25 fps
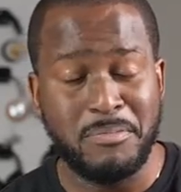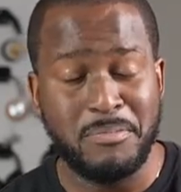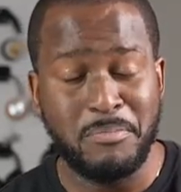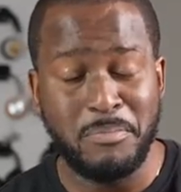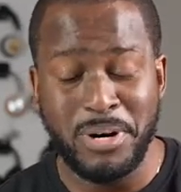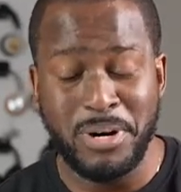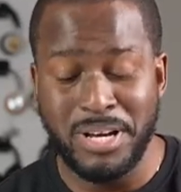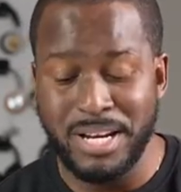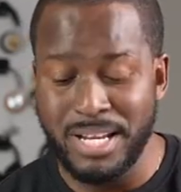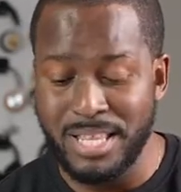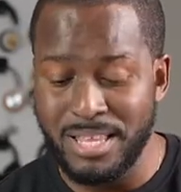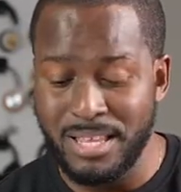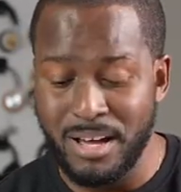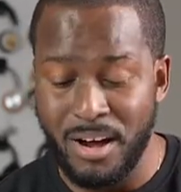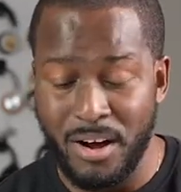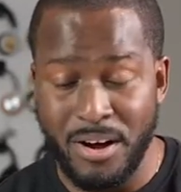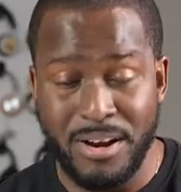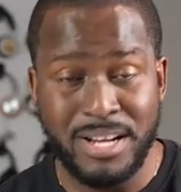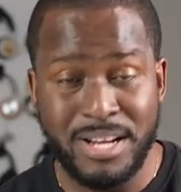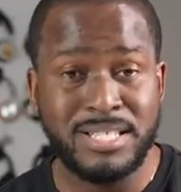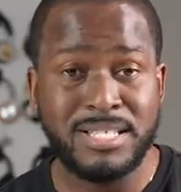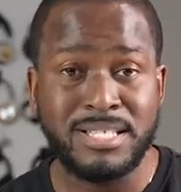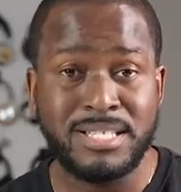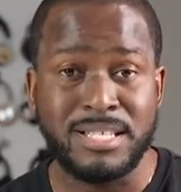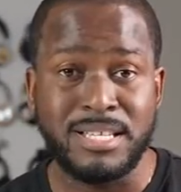but
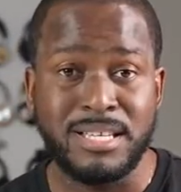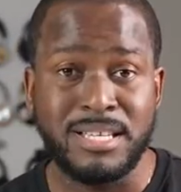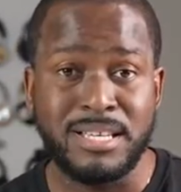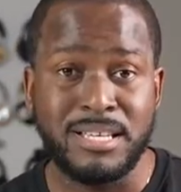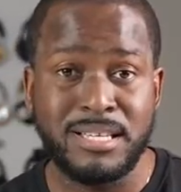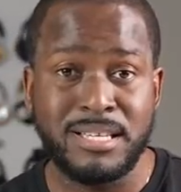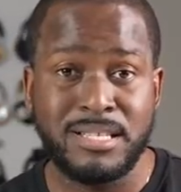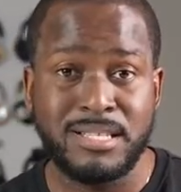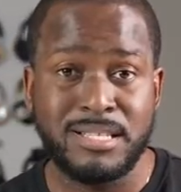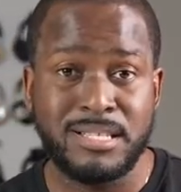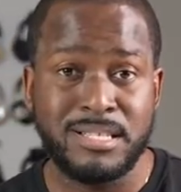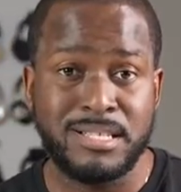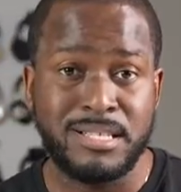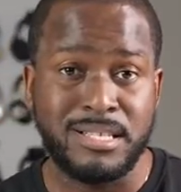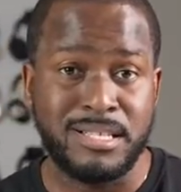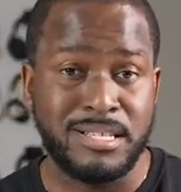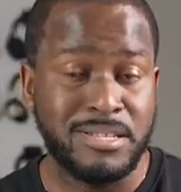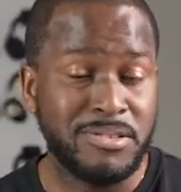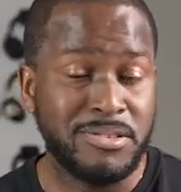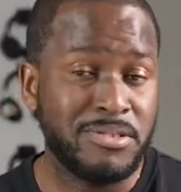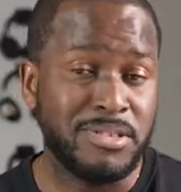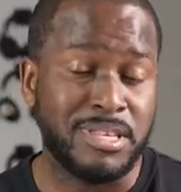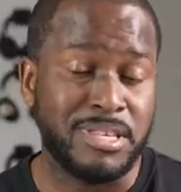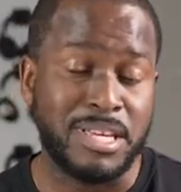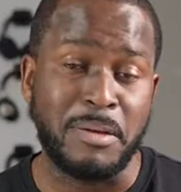honestly, this
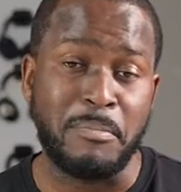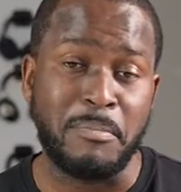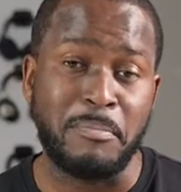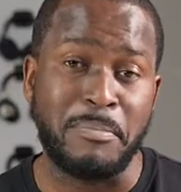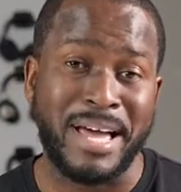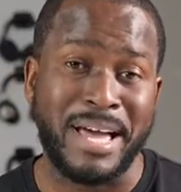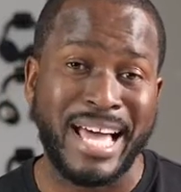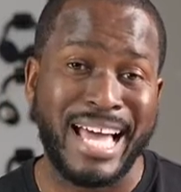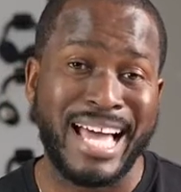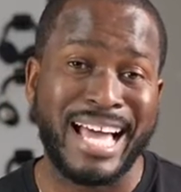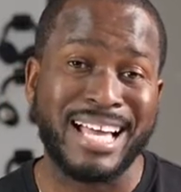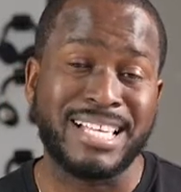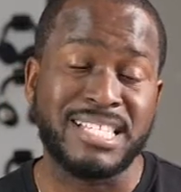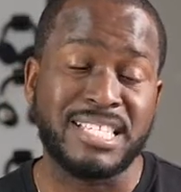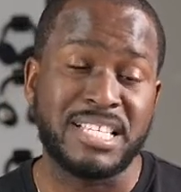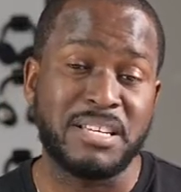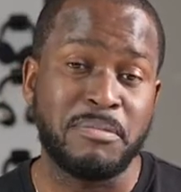little thing packs